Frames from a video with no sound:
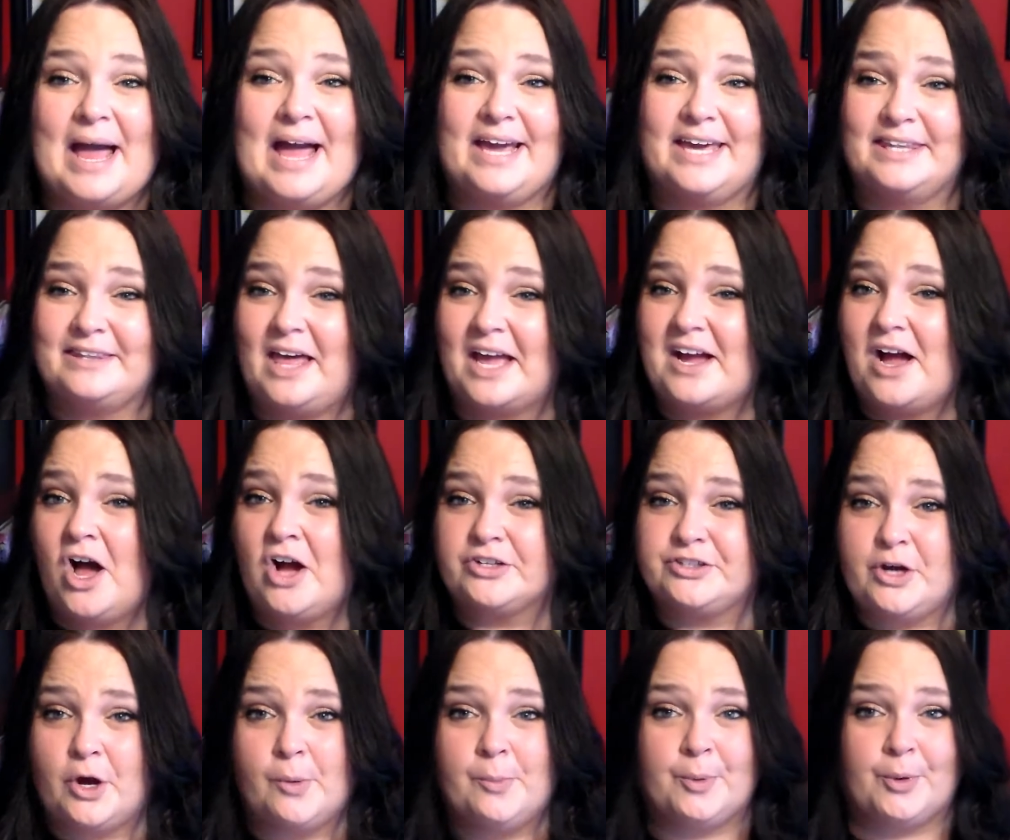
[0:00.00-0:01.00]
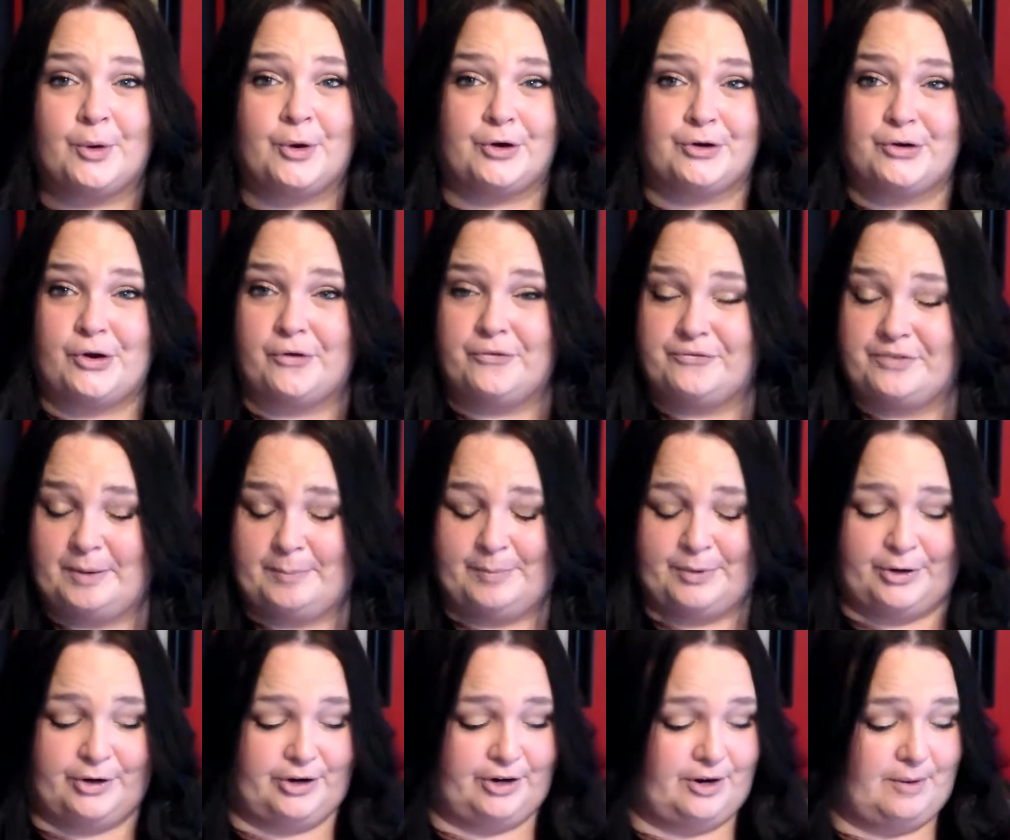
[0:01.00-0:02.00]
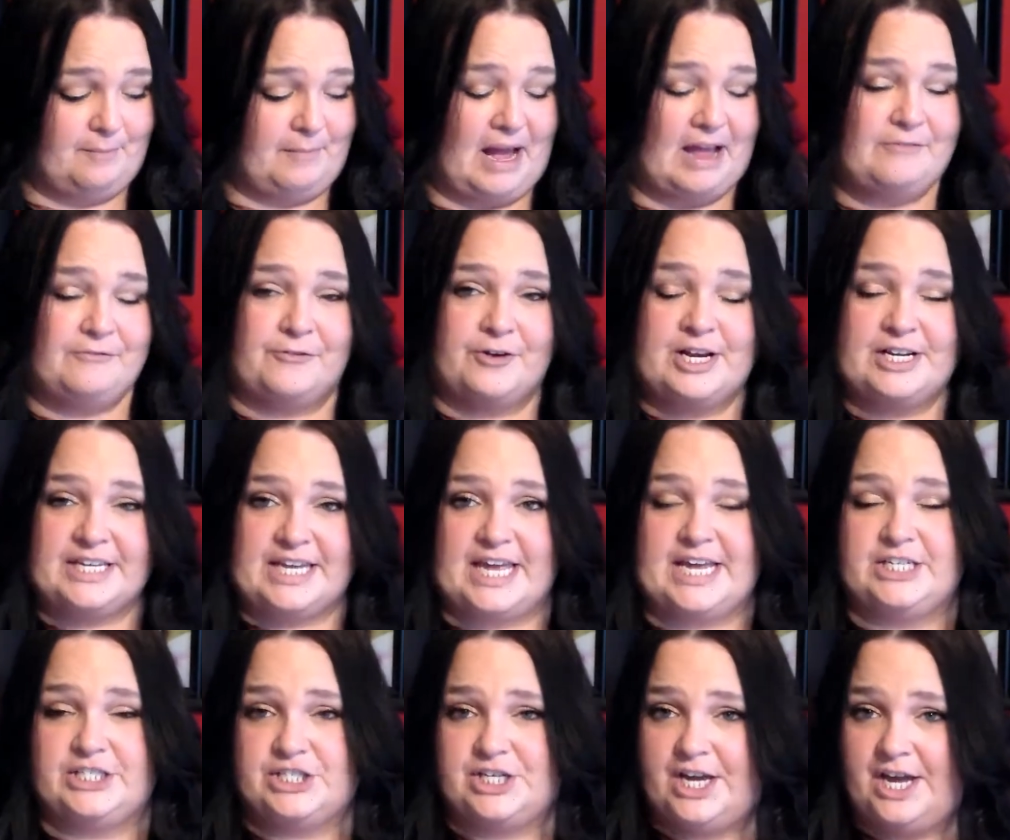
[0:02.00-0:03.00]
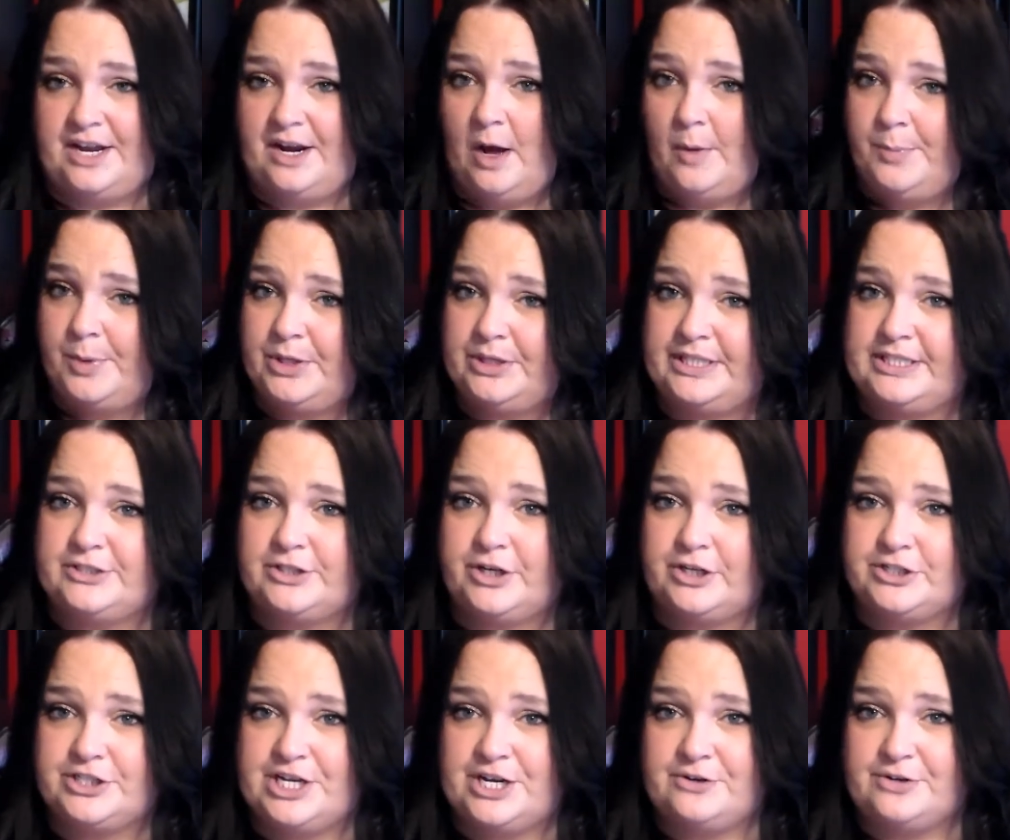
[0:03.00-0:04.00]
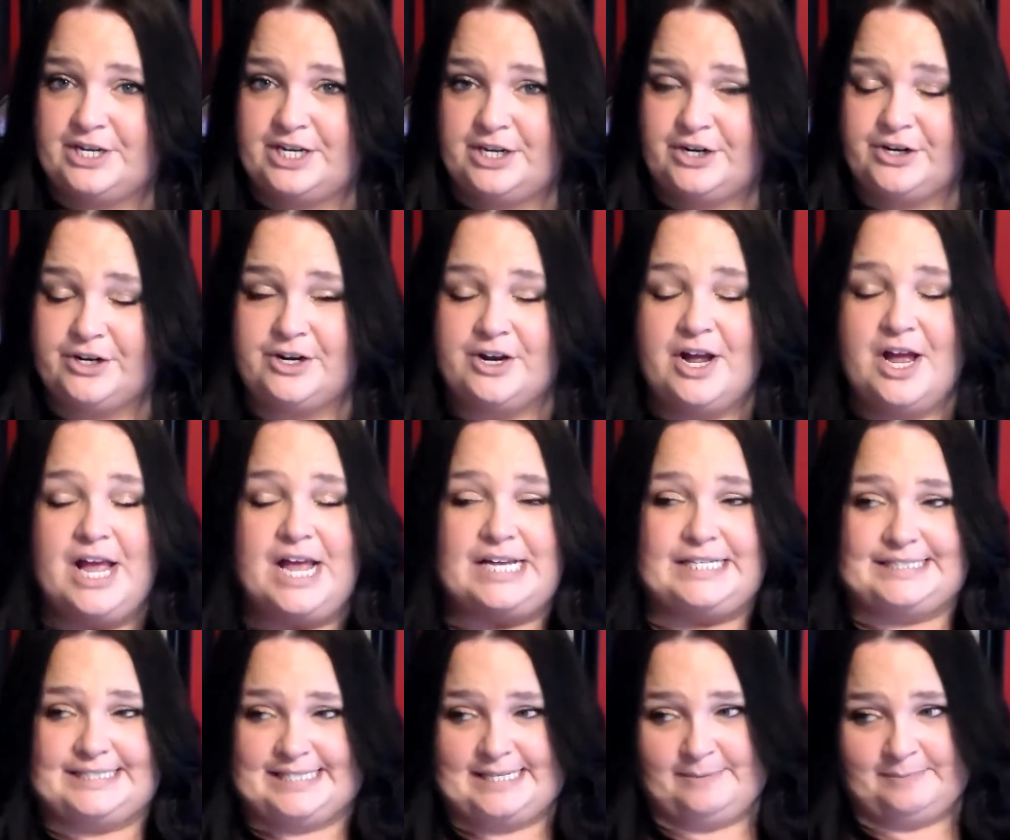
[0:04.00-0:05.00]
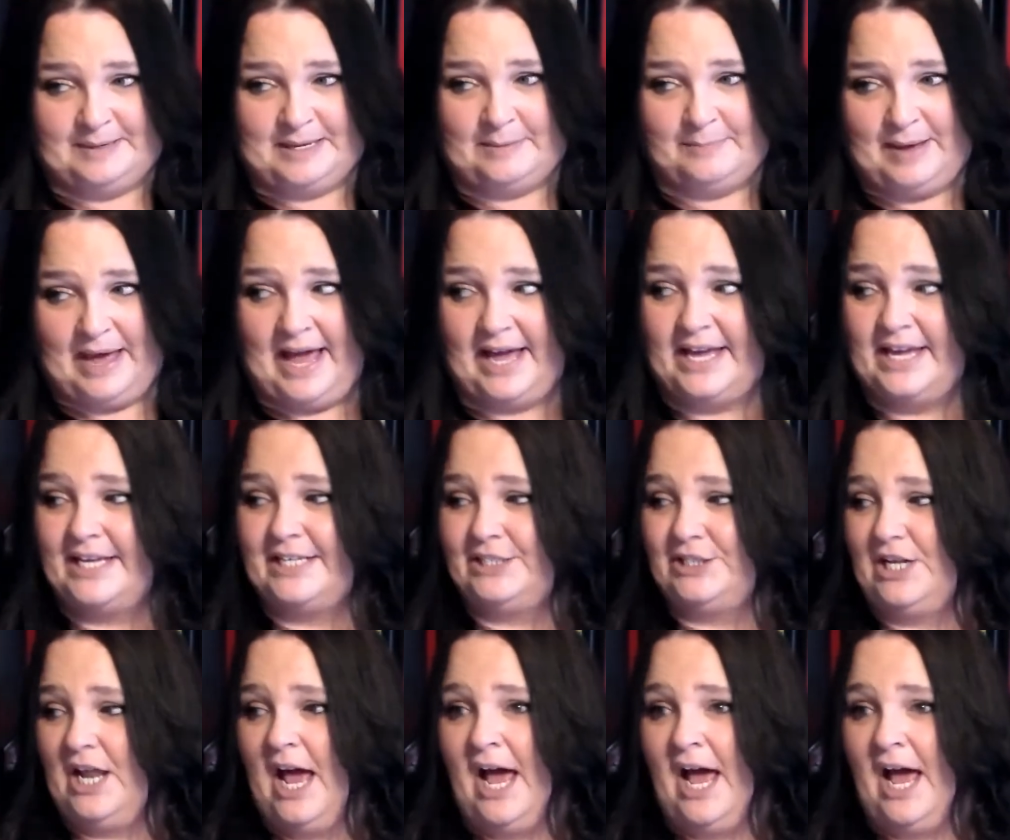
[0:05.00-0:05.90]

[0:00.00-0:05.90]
back in like October or November, my friend Kesha, and I'll put a link to her channel here, sent me a package.